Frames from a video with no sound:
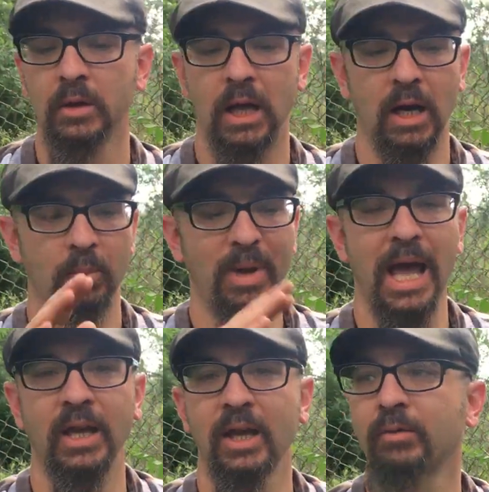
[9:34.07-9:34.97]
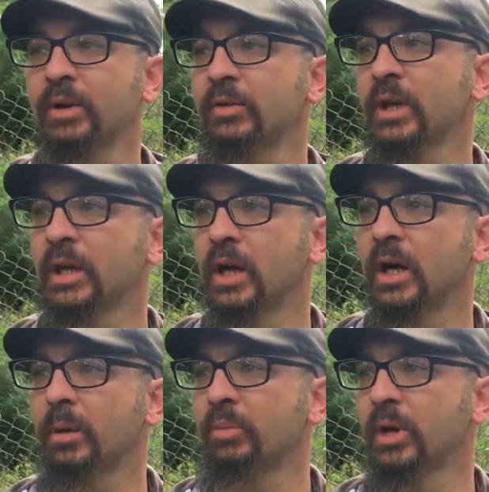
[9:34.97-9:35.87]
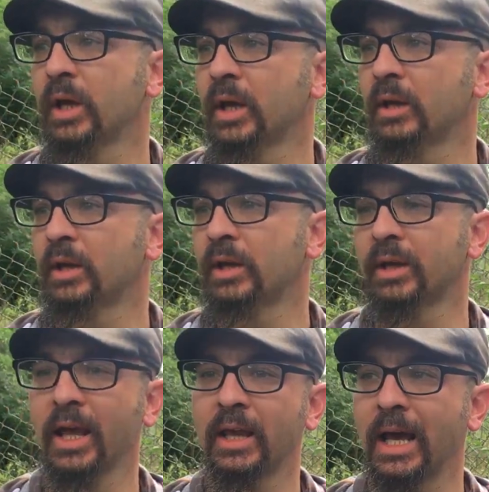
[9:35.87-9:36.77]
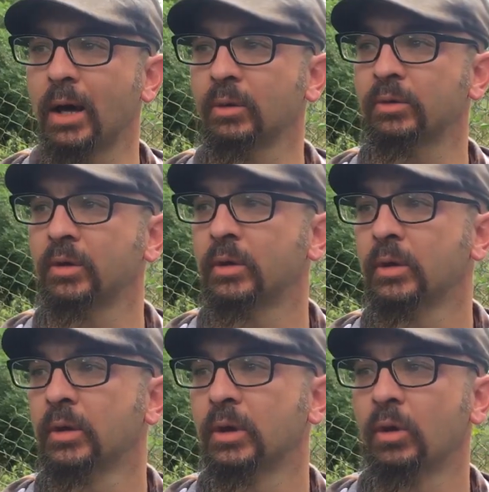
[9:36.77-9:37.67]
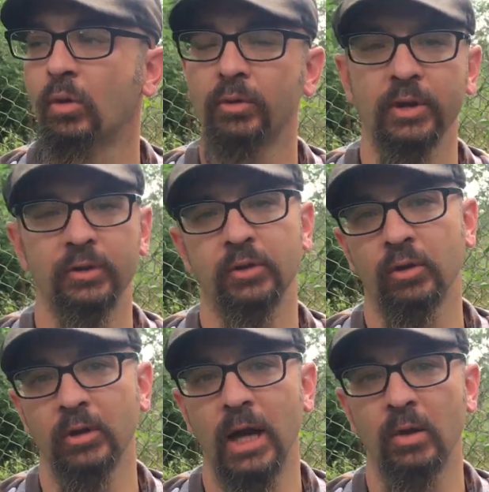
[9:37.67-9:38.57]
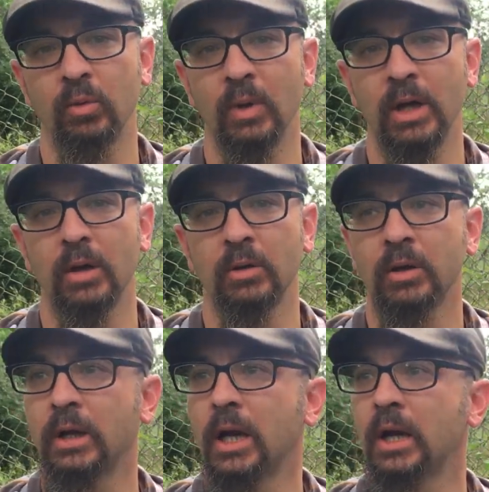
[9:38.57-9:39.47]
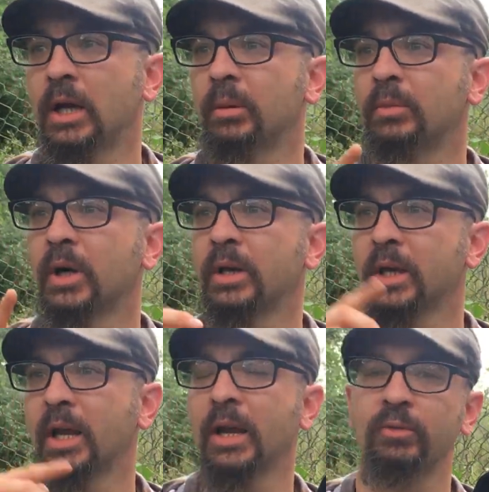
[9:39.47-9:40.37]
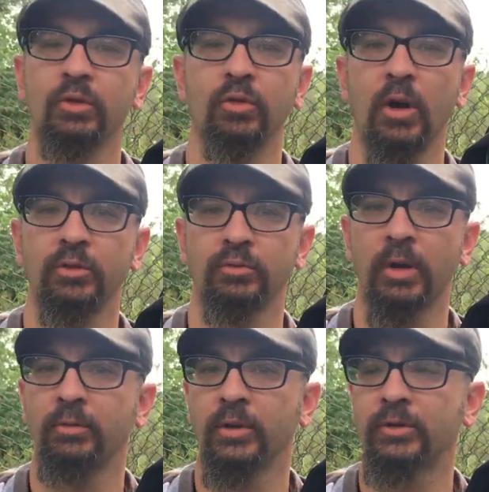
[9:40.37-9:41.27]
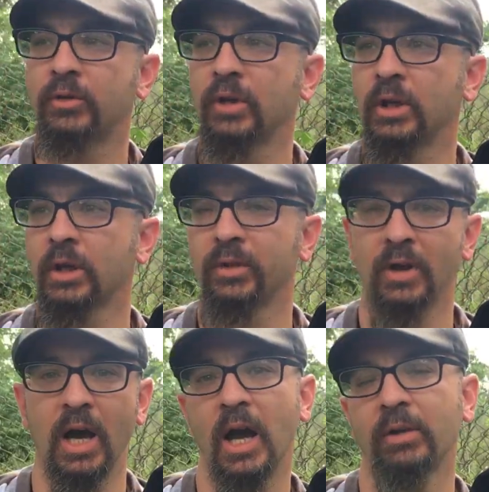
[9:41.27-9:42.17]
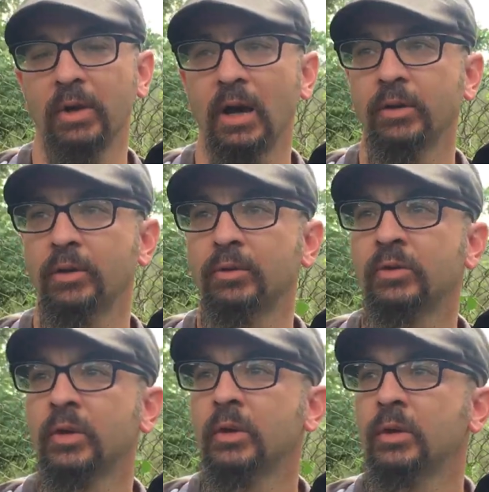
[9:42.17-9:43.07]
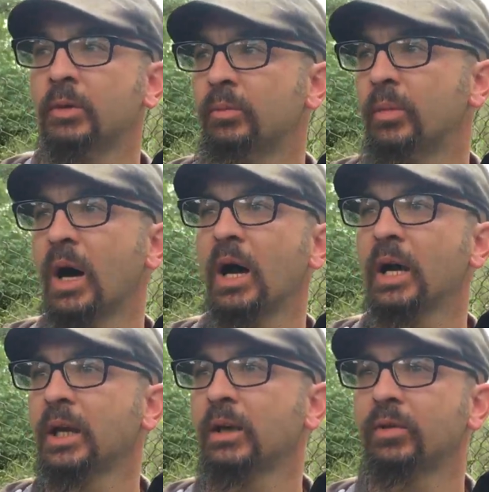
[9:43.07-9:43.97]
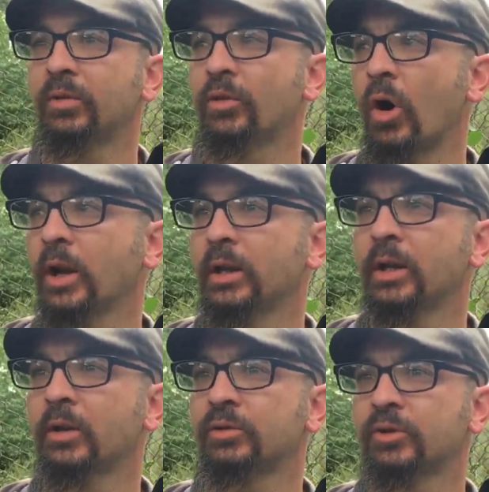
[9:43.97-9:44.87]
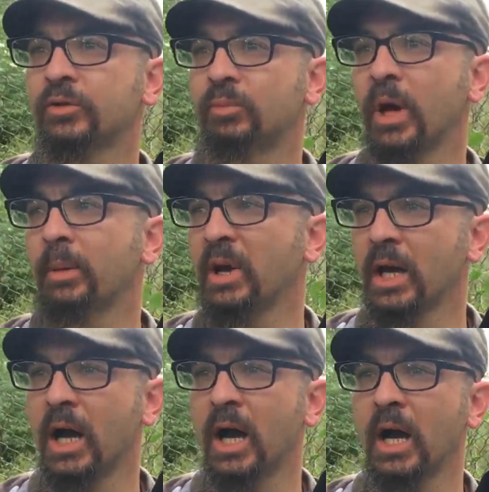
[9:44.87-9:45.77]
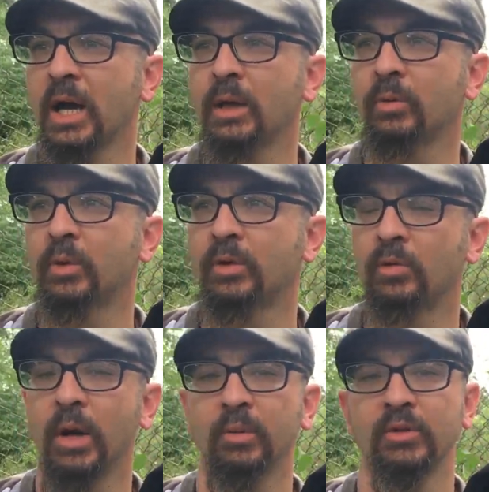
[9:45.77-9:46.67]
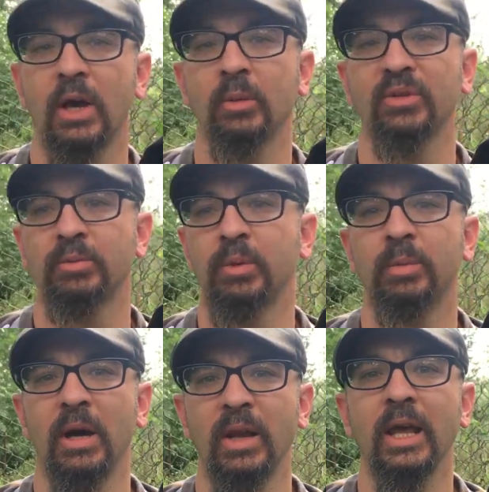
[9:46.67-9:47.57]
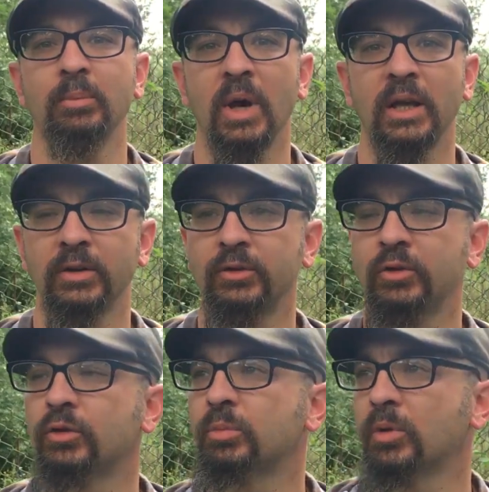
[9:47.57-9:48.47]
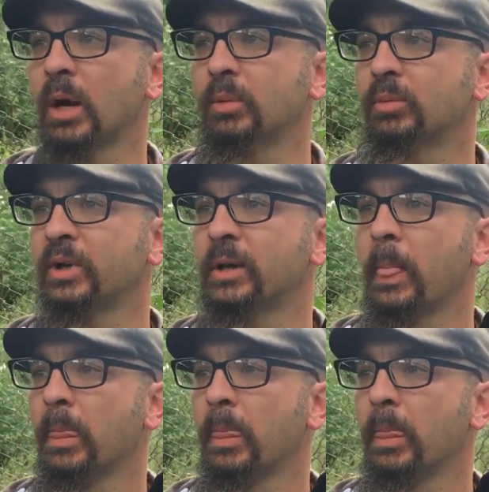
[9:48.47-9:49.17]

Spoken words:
I'll pack everything up and head out. Hopefully this turned out well. Again, I have to cross-reference the high values. My thought here, just by my eye, when the light was out, was about N-2 probably.